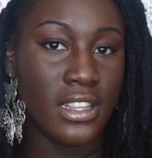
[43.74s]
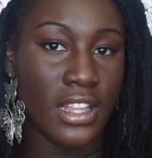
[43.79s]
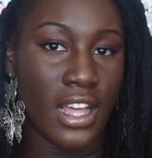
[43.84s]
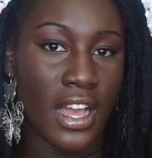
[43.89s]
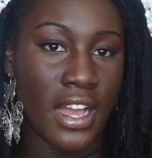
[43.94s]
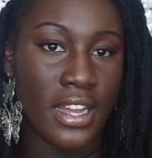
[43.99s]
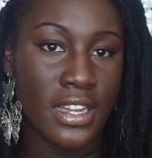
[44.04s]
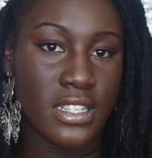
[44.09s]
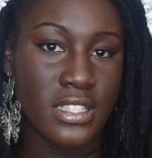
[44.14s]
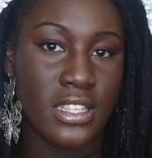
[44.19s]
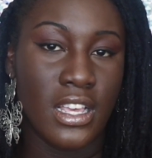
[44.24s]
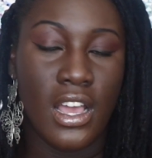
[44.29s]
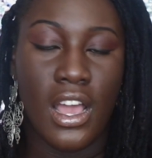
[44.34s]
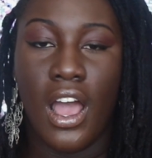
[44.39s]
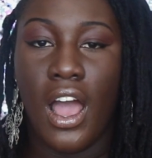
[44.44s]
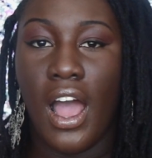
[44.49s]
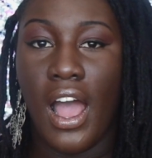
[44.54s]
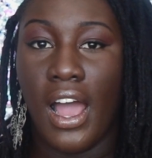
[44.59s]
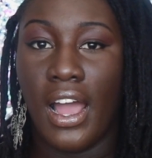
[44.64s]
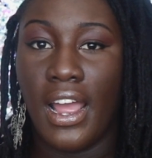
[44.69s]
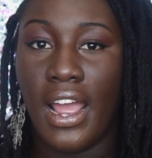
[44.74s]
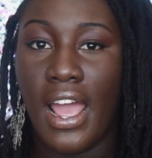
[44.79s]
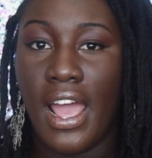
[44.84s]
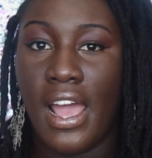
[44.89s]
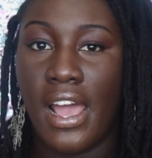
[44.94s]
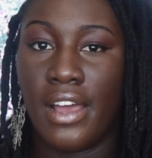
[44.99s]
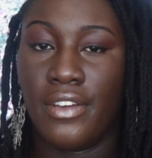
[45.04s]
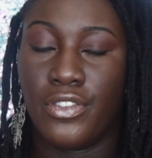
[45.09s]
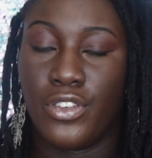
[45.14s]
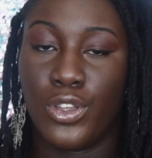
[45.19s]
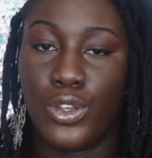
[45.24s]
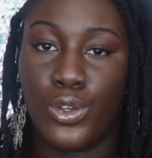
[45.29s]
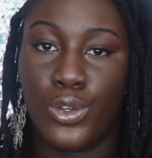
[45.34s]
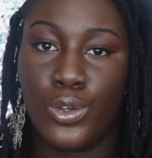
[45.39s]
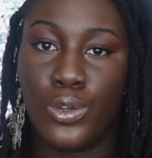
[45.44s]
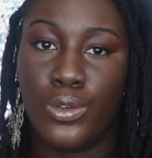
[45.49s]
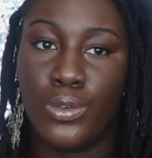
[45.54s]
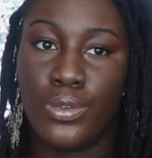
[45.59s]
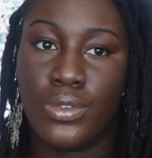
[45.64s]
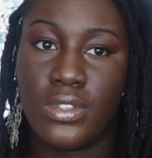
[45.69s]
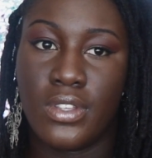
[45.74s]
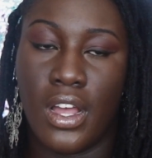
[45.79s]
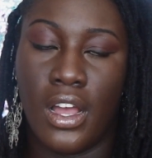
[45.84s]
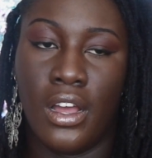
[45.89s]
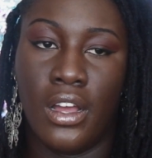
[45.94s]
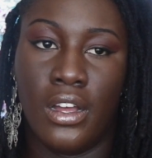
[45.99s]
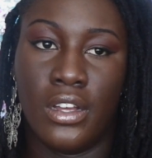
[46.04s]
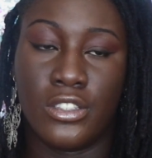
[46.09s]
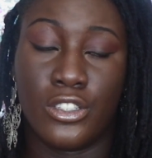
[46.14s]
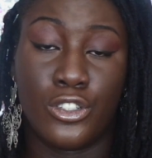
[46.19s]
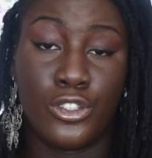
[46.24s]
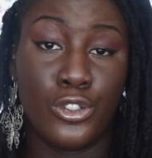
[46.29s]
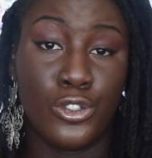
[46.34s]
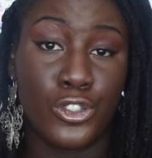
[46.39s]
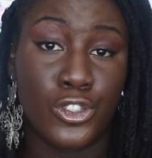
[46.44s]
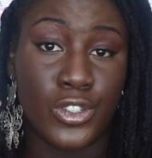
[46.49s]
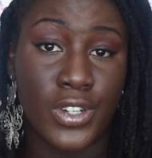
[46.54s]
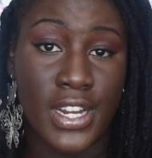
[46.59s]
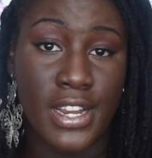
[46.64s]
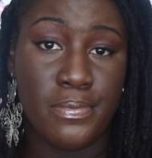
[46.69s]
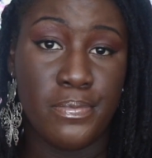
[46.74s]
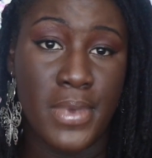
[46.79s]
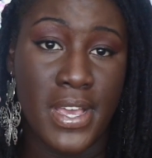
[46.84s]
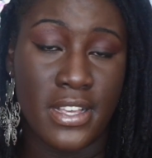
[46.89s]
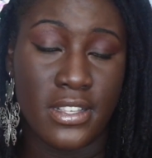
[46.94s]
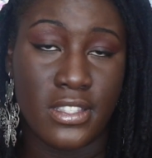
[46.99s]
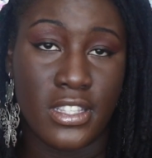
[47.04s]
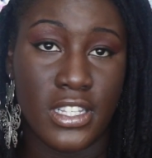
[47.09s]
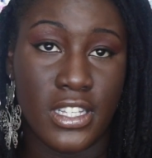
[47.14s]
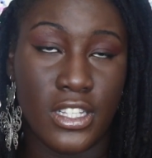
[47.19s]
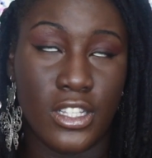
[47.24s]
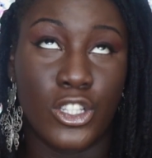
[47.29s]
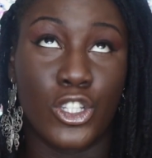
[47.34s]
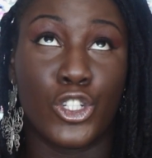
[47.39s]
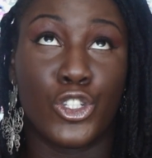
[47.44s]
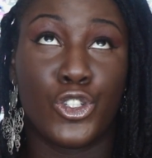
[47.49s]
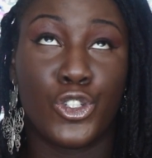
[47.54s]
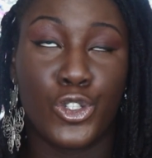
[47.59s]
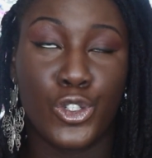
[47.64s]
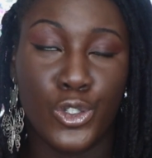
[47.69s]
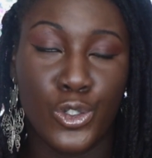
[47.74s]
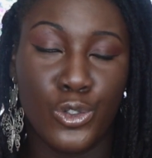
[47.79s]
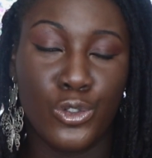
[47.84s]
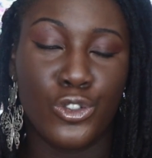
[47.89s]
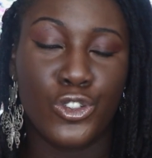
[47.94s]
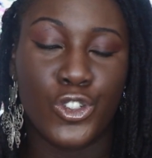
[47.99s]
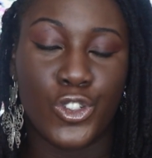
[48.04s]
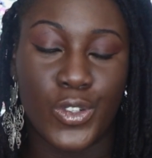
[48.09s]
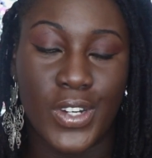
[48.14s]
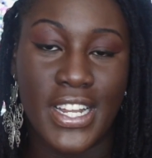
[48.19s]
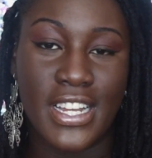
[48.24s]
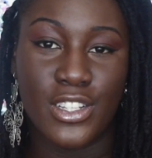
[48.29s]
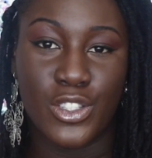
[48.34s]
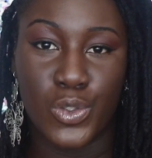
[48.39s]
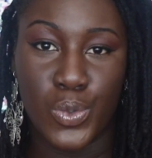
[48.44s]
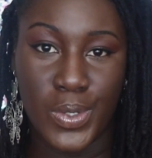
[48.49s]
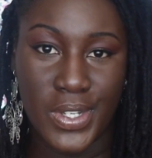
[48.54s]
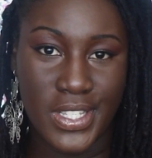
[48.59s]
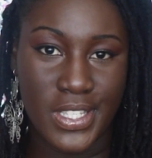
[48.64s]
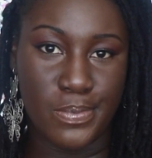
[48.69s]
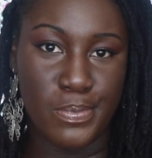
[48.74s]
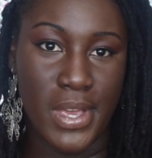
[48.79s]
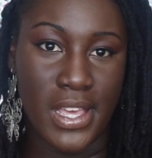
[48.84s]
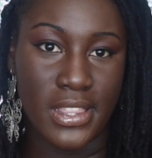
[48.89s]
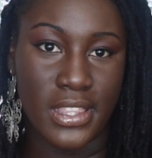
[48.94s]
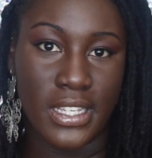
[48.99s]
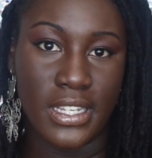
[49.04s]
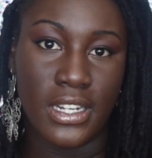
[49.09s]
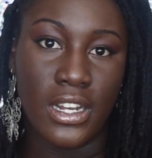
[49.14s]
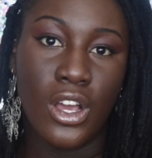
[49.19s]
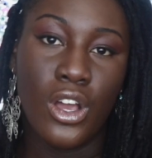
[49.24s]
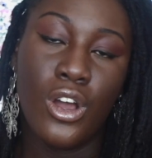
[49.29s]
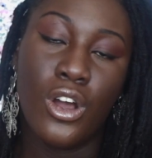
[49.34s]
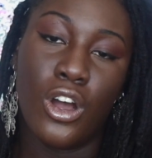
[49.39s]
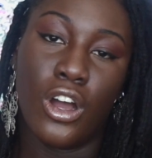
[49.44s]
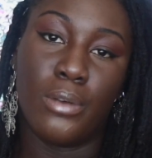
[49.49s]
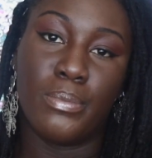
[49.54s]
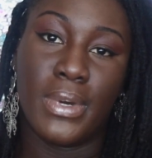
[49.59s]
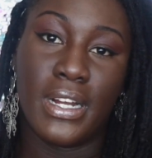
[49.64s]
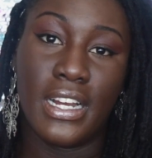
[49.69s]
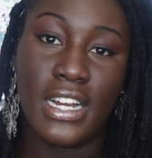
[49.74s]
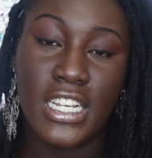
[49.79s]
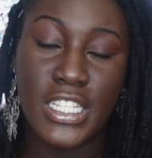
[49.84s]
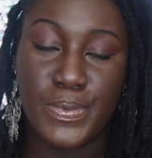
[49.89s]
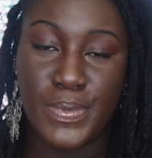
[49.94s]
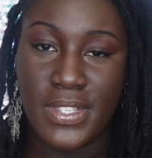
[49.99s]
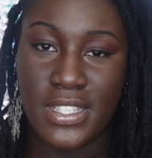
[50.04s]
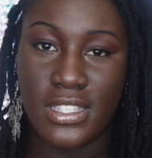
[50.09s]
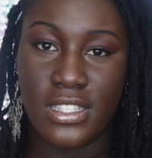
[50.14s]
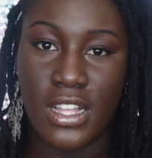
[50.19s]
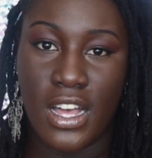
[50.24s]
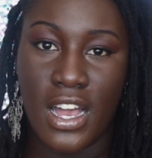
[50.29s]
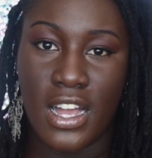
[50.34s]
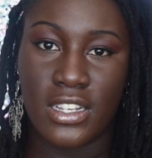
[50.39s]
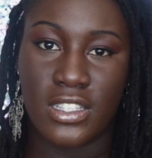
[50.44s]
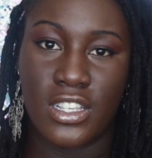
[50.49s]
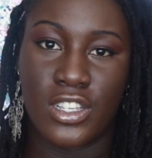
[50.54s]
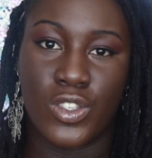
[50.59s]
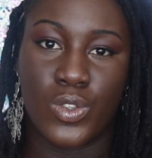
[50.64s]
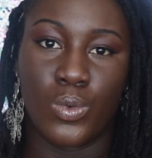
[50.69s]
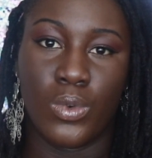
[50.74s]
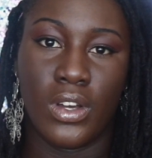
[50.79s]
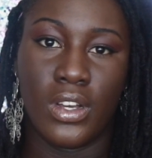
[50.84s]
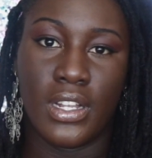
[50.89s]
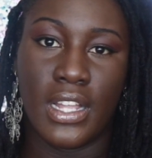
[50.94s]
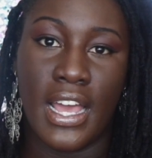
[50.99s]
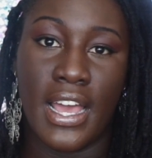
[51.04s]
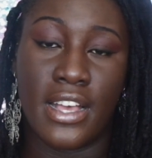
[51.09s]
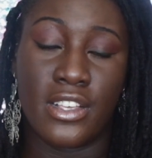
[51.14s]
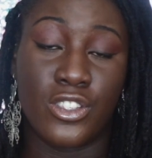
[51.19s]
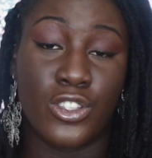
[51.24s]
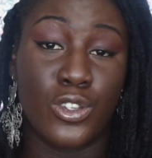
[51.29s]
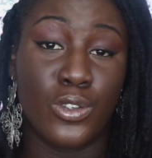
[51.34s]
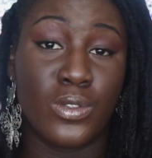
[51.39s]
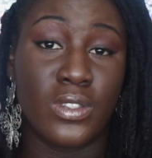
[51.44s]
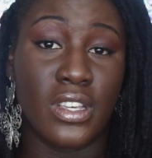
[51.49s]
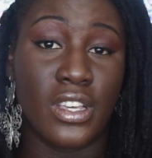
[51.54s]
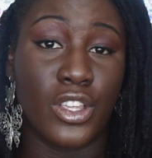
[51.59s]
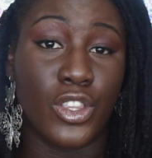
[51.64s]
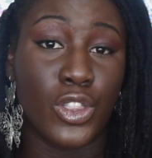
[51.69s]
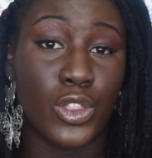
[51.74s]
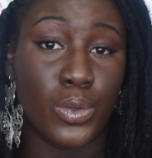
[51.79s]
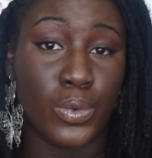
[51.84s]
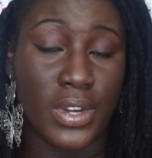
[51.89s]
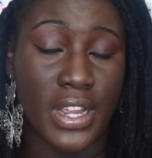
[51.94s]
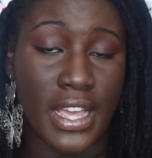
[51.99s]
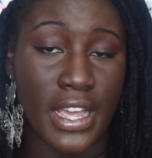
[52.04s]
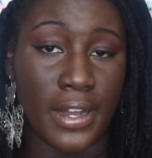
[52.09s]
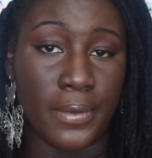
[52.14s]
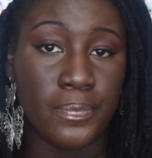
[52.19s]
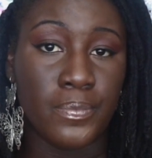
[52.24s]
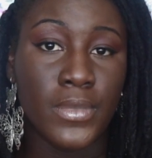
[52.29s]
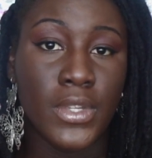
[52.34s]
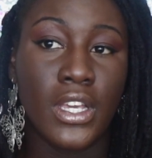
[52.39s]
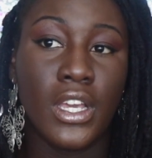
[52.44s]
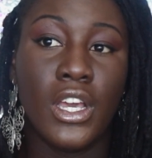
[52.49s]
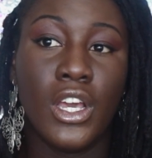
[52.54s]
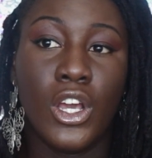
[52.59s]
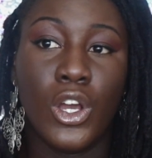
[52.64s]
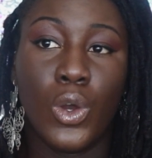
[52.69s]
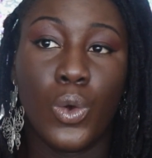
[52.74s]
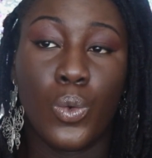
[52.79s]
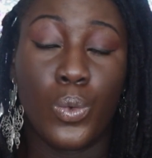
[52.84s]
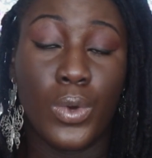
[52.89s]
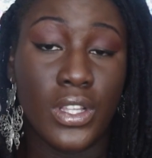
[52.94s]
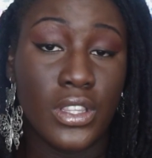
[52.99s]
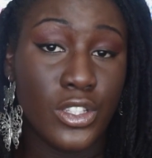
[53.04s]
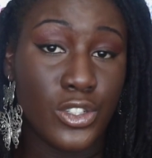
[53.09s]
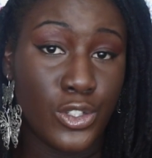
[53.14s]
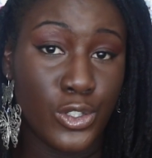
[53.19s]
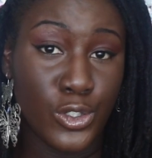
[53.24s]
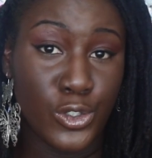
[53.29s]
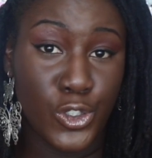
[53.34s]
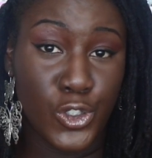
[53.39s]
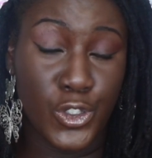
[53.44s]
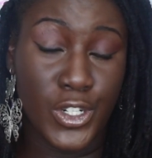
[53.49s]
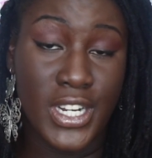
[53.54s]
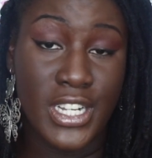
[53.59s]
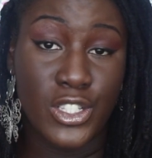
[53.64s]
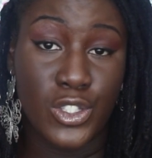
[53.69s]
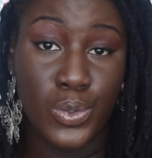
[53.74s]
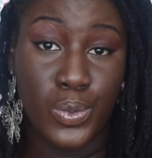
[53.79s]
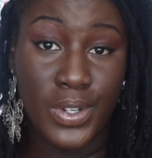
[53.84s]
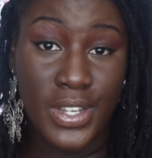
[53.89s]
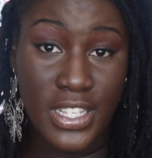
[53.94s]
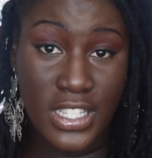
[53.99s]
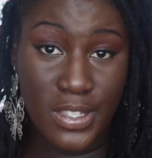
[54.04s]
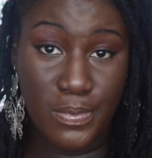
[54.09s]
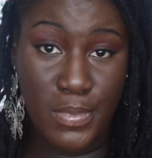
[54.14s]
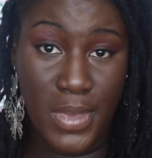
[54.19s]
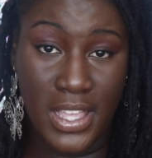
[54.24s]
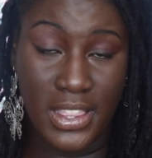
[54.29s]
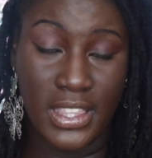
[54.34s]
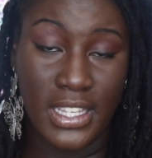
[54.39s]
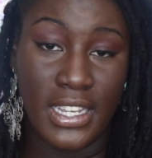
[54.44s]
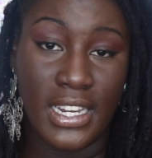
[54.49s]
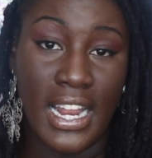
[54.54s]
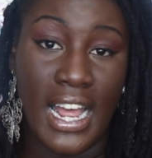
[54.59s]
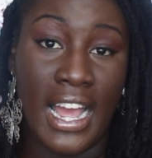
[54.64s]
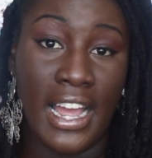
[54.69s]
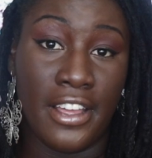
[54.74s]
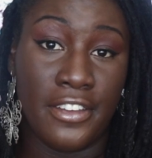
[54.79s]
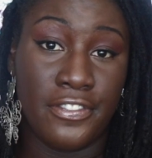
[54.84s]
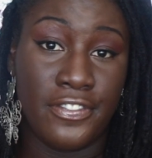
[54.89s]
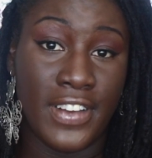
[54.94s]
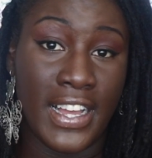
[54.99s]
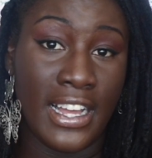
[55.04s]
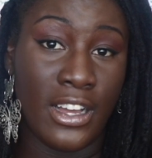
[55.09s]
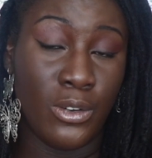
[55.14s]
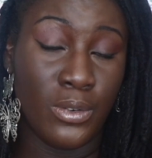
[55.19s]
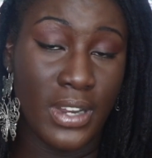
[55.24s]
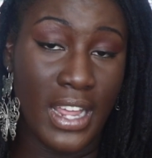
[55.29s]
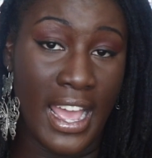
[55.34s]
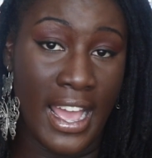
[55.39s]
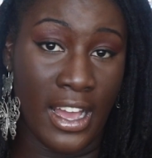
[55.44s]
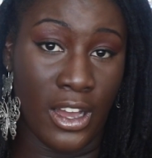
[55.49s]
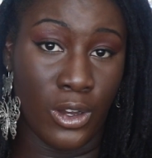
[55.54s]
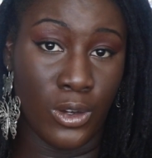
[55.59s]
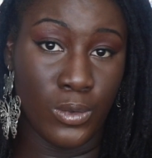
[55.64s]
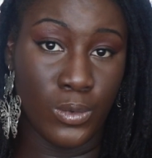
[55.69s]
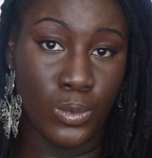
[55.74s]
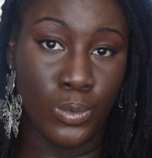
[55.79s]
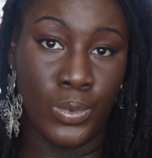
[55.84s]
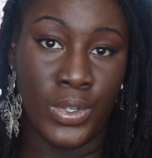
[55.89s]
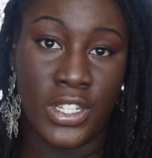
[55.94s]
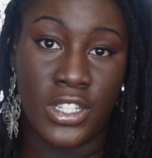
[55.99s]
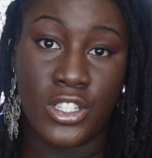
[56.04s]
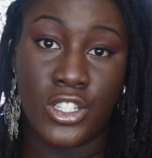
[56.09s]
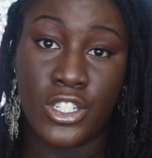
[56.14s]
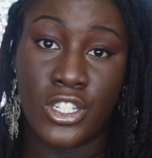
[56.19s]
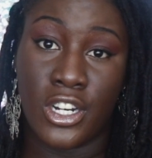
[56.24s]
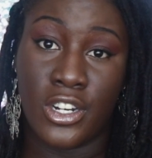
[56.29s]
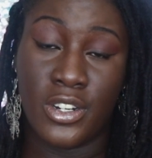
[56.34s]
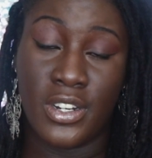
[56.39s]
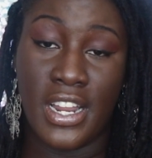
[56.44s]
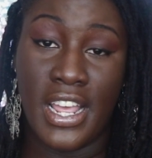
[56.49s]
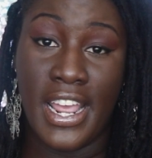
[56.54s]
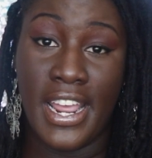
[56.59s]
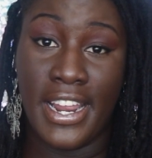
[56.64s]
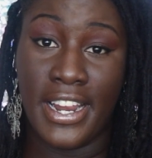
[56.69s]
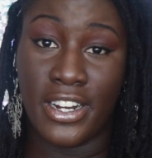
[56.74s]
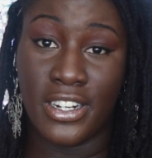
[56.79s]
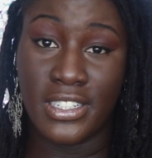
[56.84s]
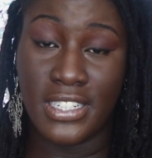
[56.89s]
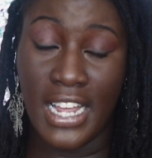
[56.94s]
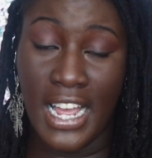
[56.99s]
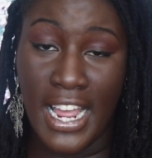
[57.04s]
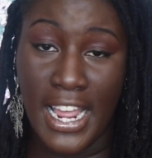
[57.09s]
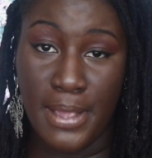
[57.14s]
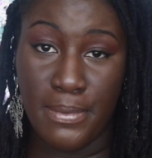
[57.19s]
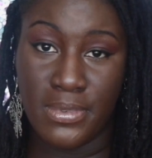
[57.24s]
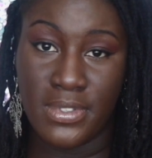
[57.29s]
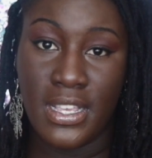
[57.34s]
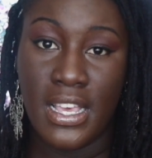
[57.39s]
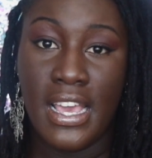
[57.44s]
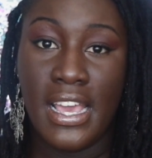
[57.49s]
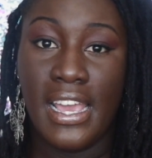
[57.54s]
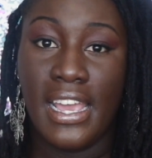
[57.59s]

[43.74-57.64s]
locks. I have used the two-strand method, the two-strand twist method on my husband's locks, as well as using thread. With the two-strand twist method, I found out with certain hair types,